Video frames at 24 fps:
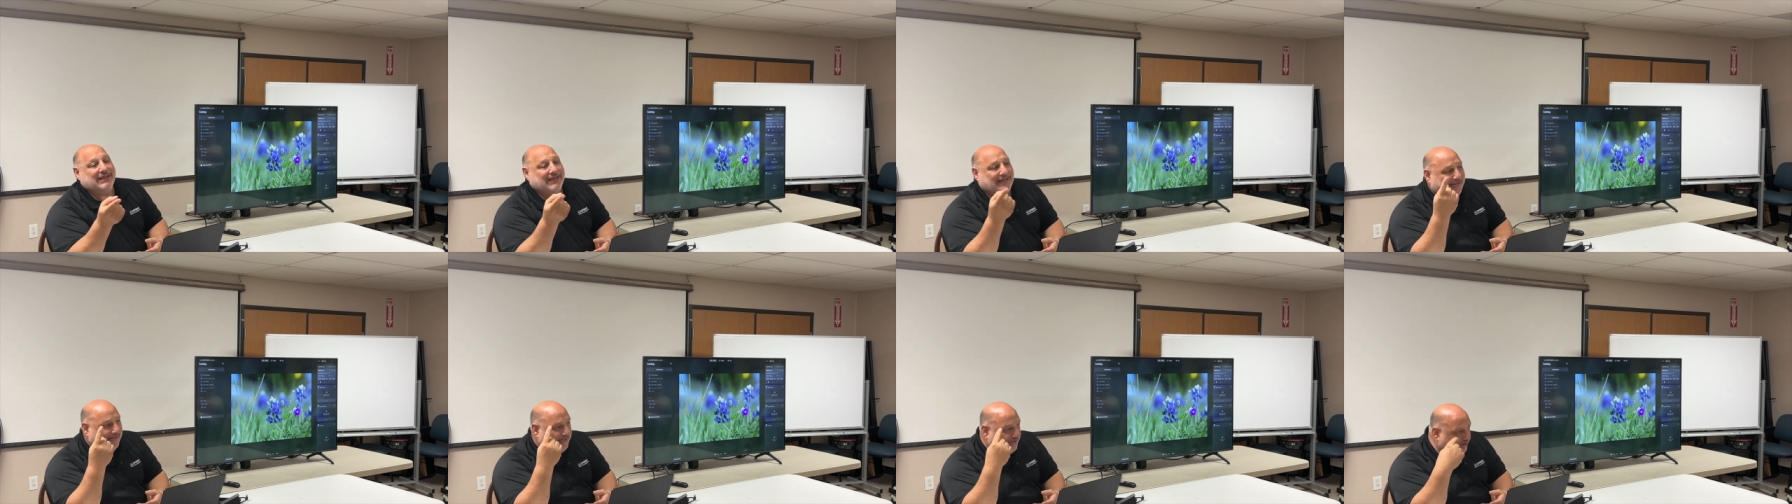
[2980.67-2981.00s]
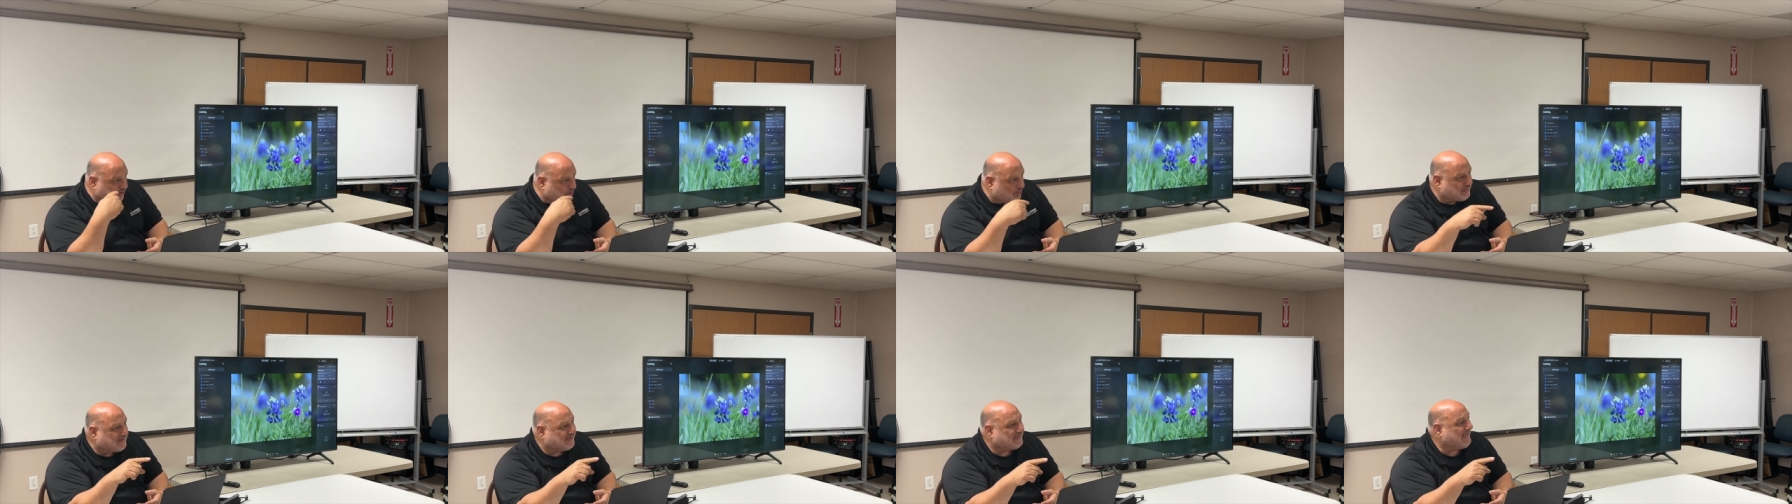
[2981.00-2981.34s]
It
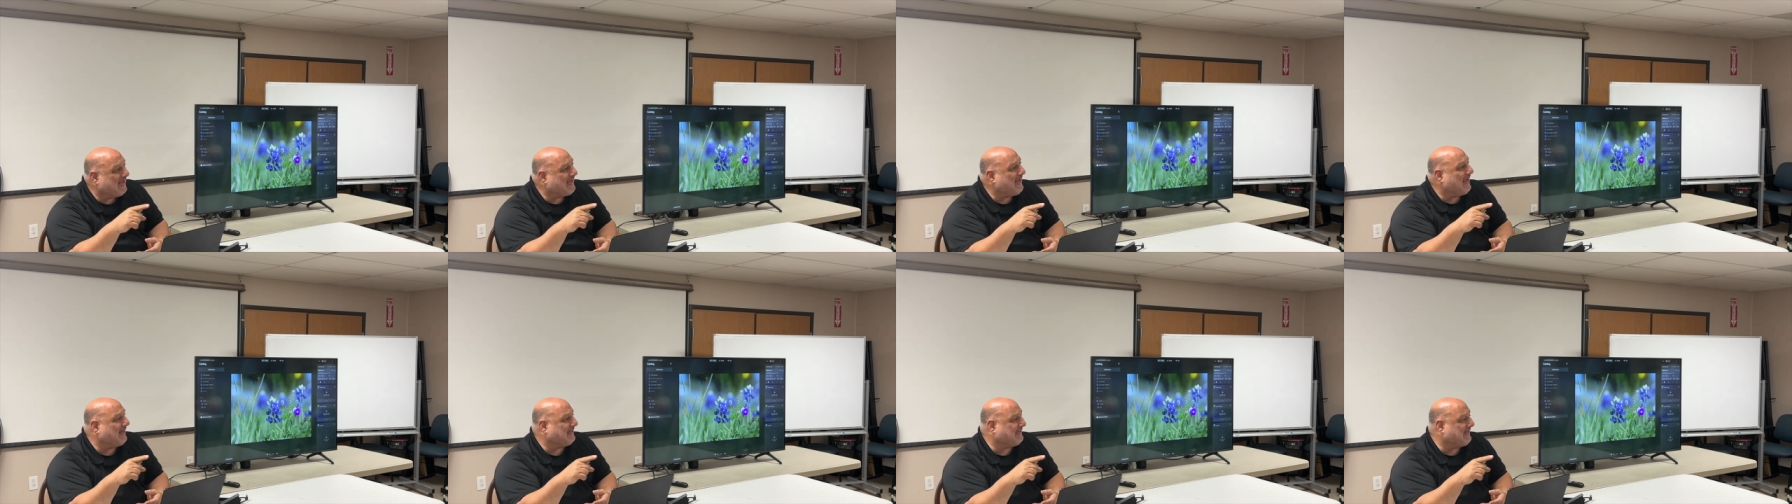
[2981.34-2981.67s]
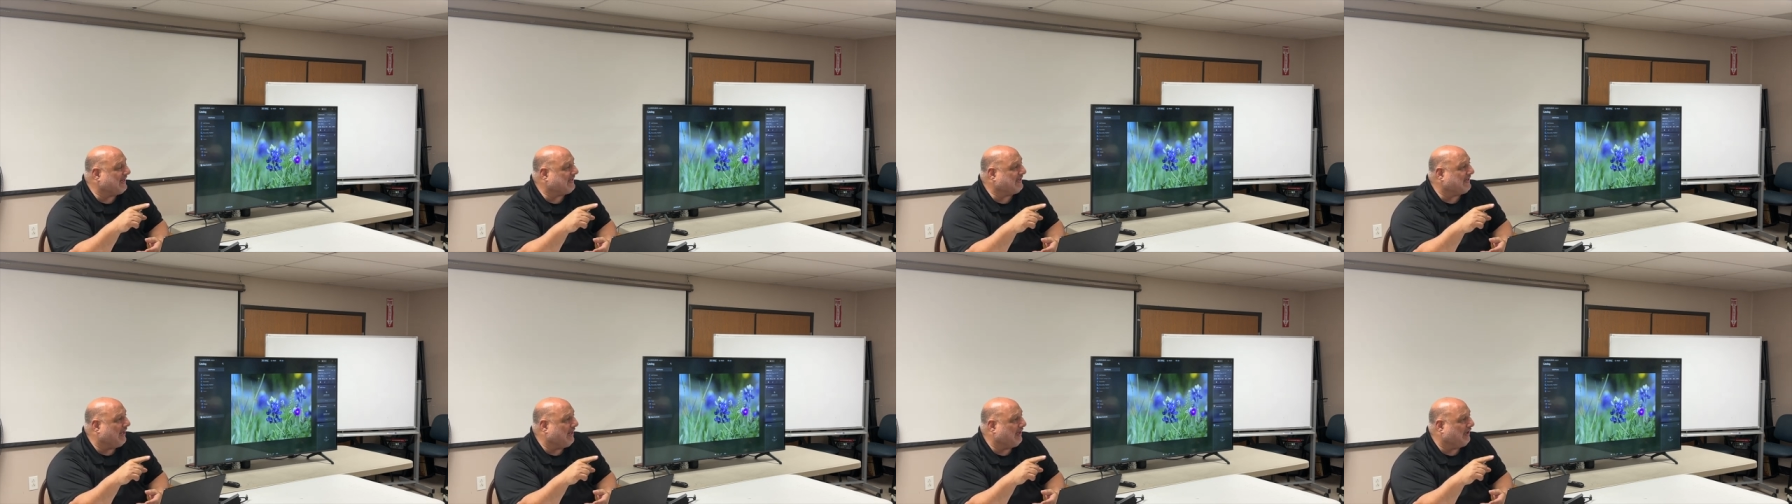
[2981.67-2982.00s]
uses AI
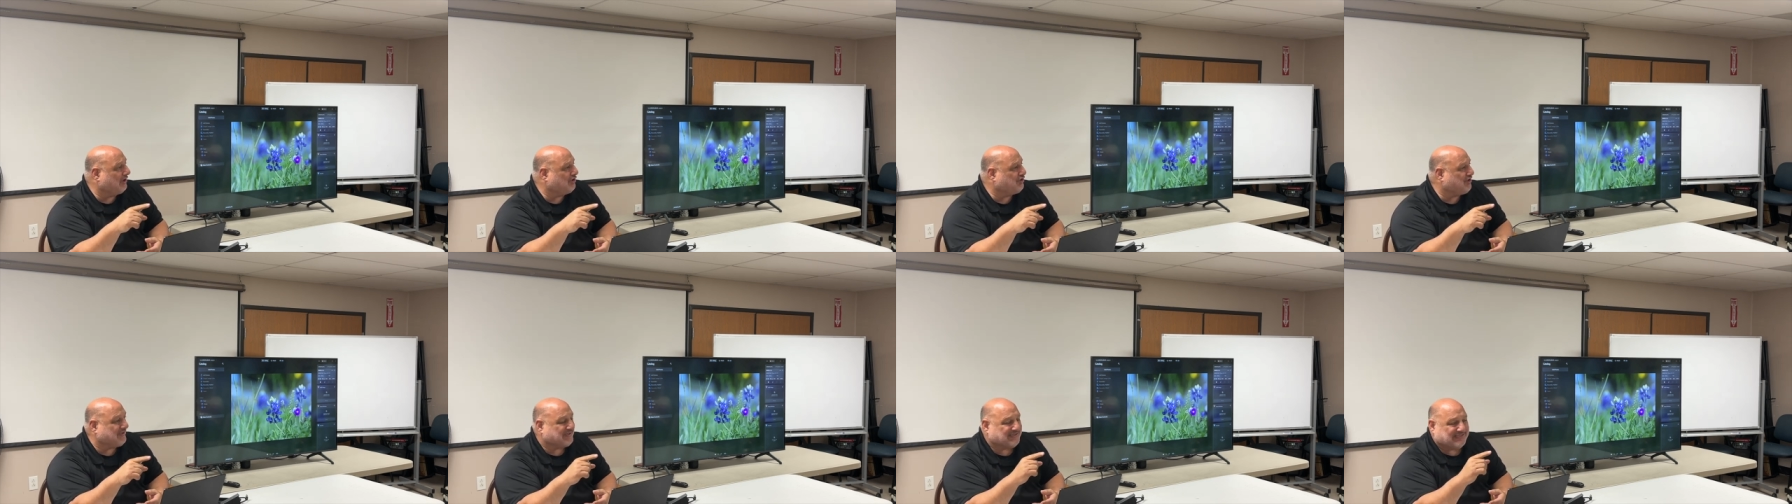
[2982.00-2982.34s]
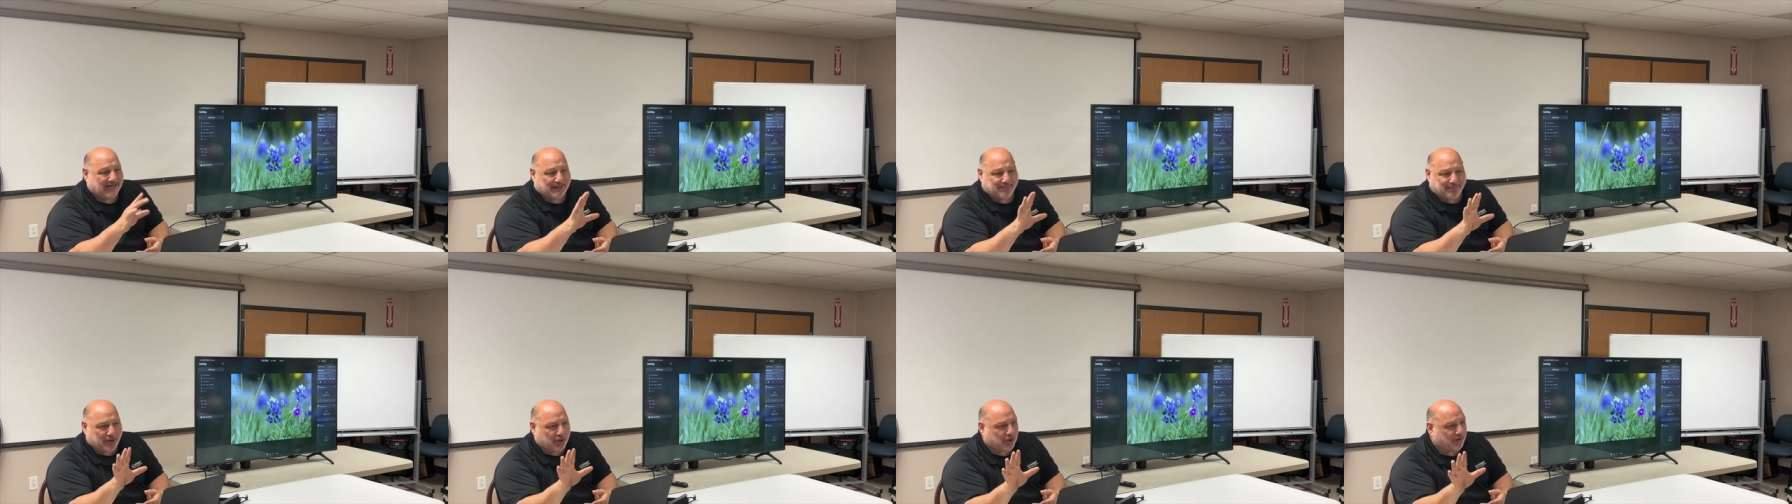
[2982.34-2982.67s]
technology. It's
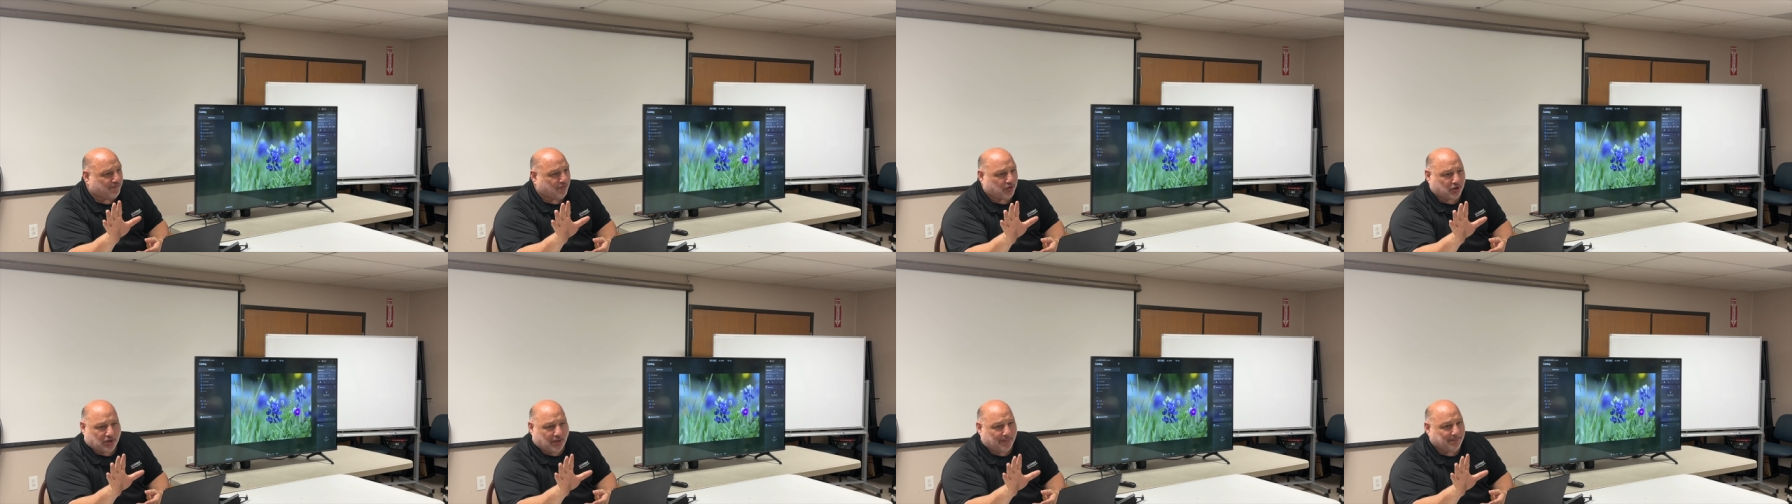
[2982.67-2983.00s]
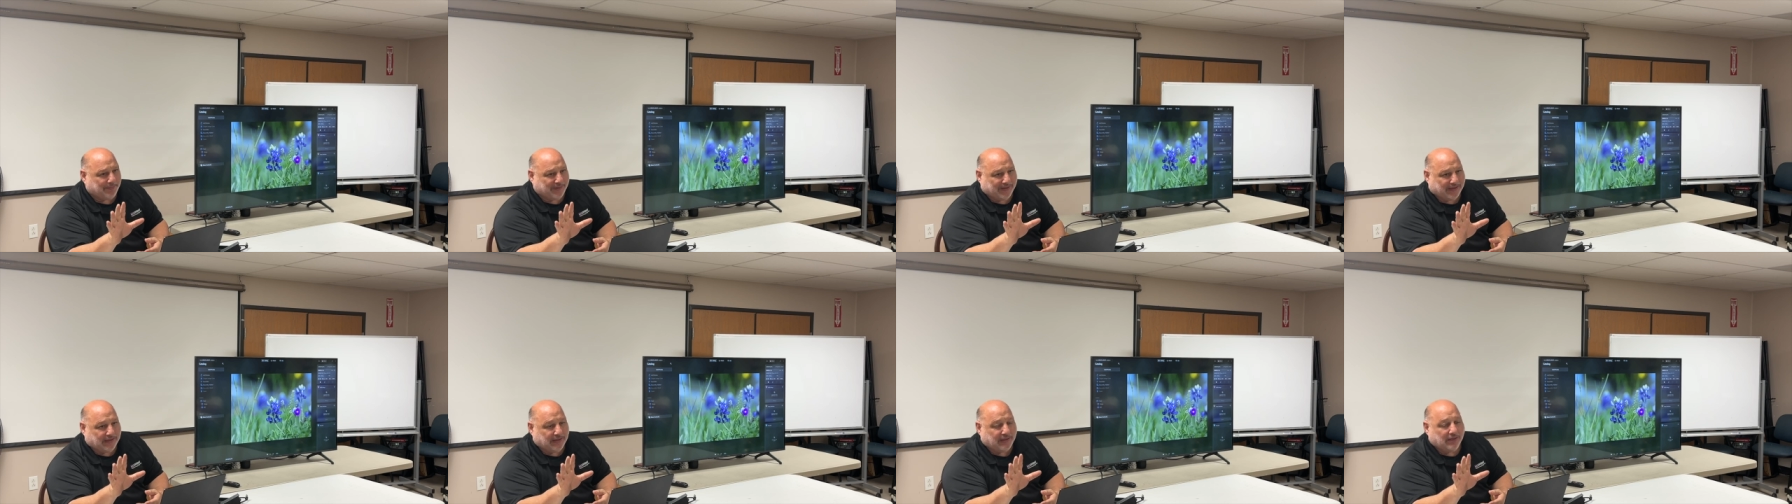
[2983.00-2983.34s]
not part of our
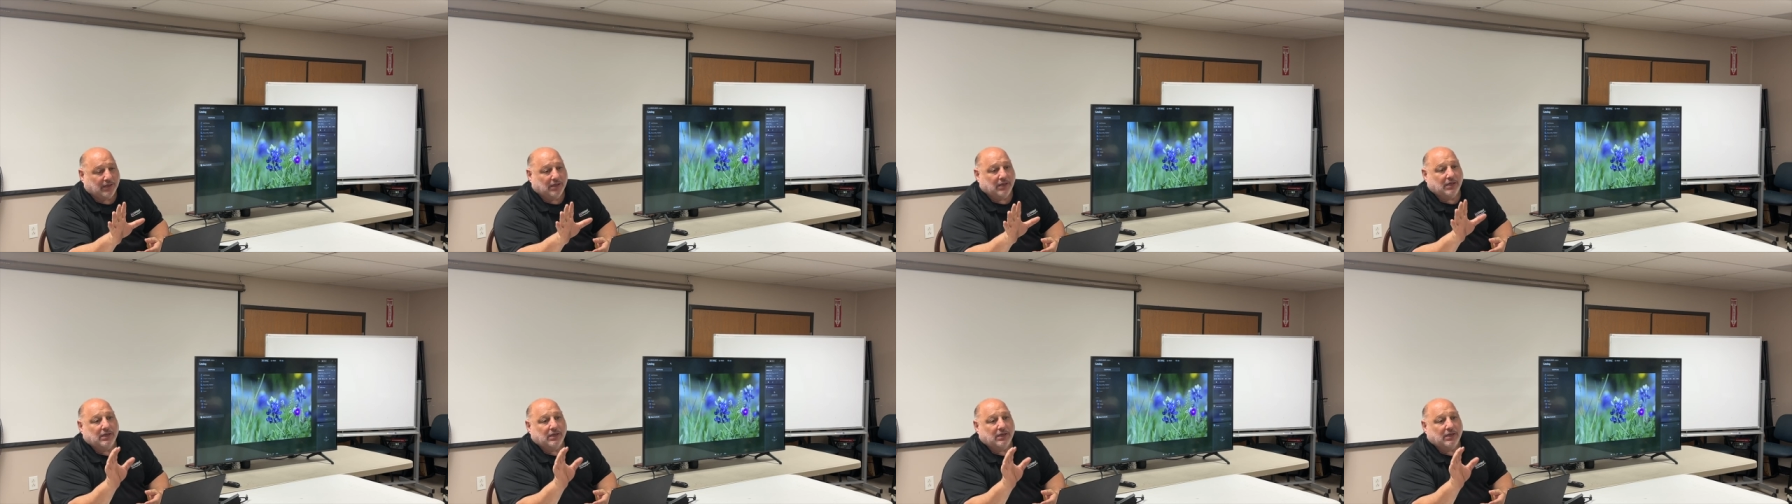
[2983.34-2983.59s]
company.